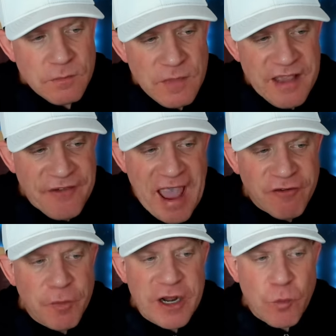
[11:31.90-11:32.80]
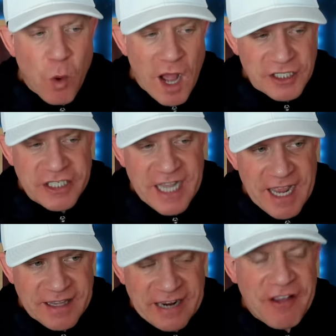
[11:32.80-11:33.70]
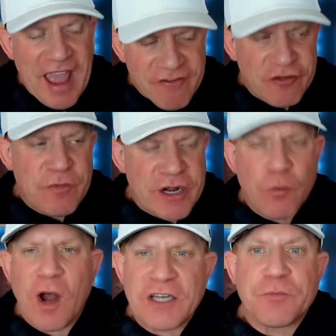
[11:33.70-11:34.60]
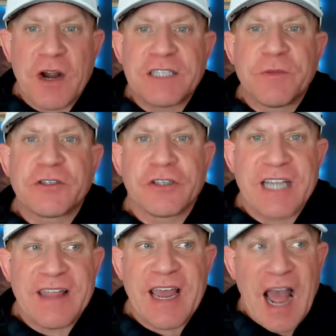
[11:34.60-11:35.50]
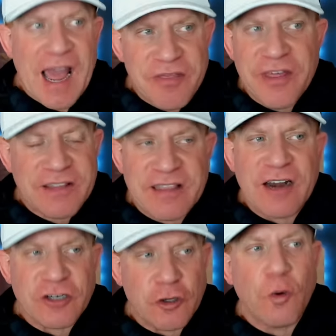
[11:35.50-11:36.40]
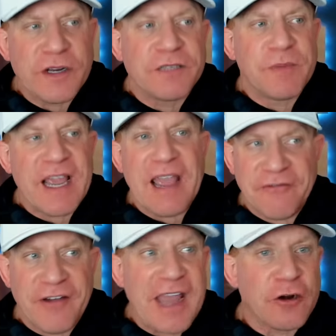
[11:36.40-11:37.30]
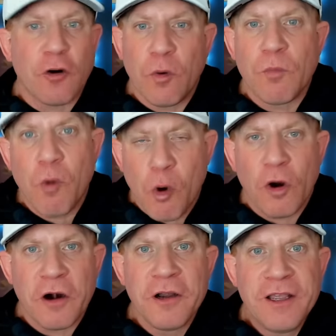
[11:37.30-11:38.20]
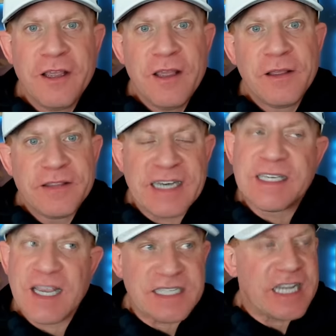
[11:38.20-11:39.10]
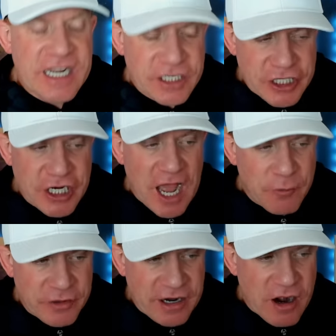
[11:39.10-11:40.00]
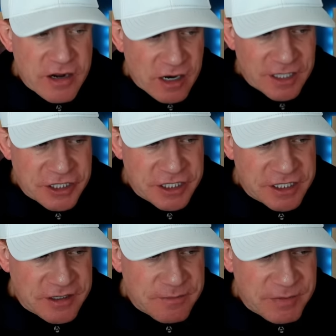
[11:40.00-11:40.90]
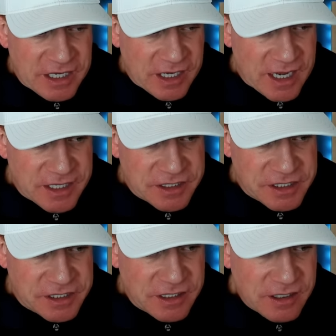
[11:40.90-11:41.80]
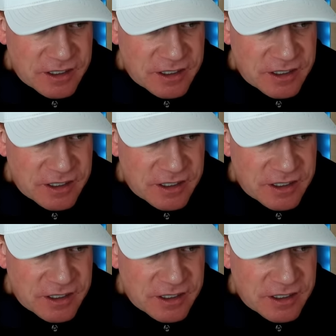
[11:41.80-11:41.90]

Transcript: if everybody watches that, like if everybody watched Bryce Mitchell say that, I think that there's going to be a fighter or more that doesn't eat a shot when they're unconscious because